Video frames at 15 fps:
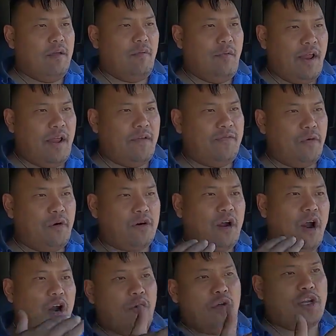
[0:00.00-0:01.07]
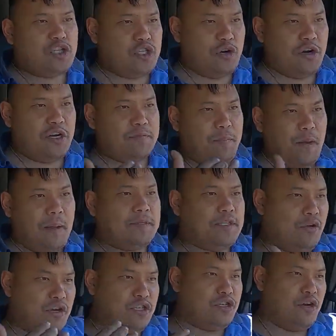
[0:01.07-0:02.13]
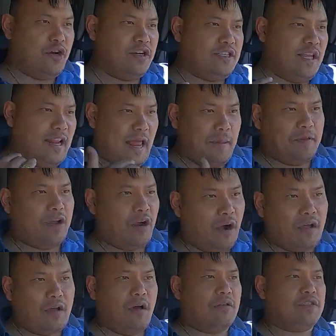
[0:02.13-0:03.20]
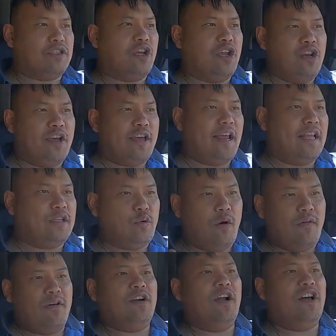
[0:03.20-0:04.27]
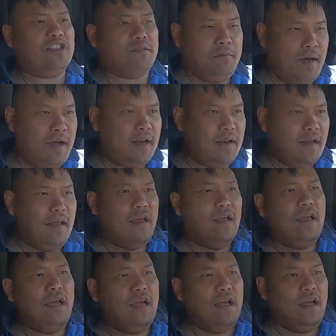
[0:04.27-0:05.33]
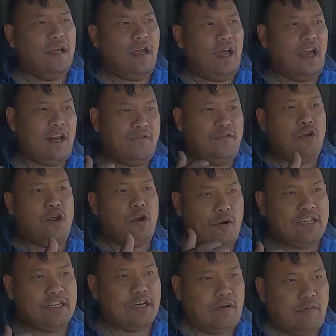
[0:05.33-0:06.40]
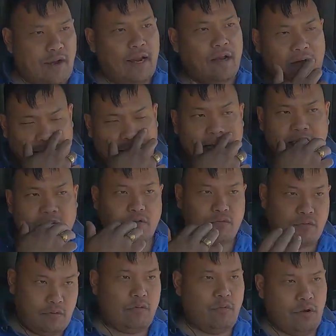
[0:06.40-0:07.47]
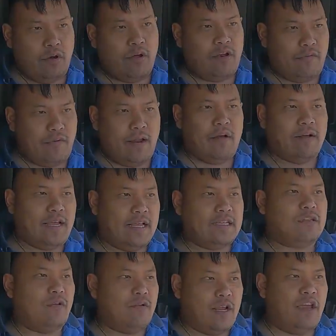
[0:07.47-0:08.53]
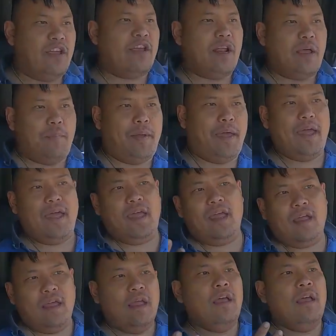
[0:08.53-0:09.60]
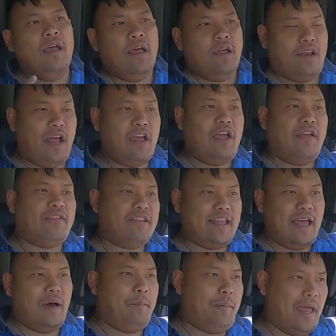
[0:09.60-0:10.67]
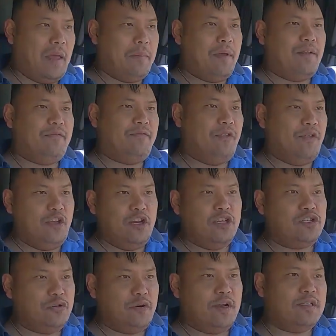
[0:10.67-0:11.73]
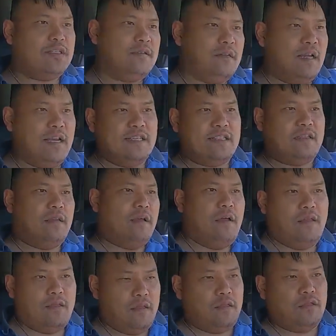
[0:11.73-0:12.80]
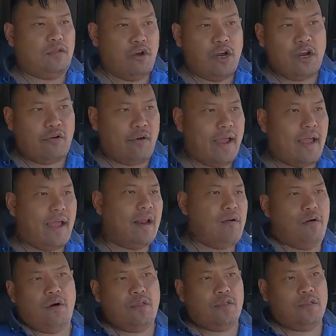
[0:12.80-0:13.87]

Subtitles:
rate for cargo insurance, bobtail insurance, and empty cargo, so you're looking at $1,200 a month. And if you agree to the rate, okay, so we're good on the rate, okay, so now you gotta pay, now you have the down payment for the insurance is $3 grand or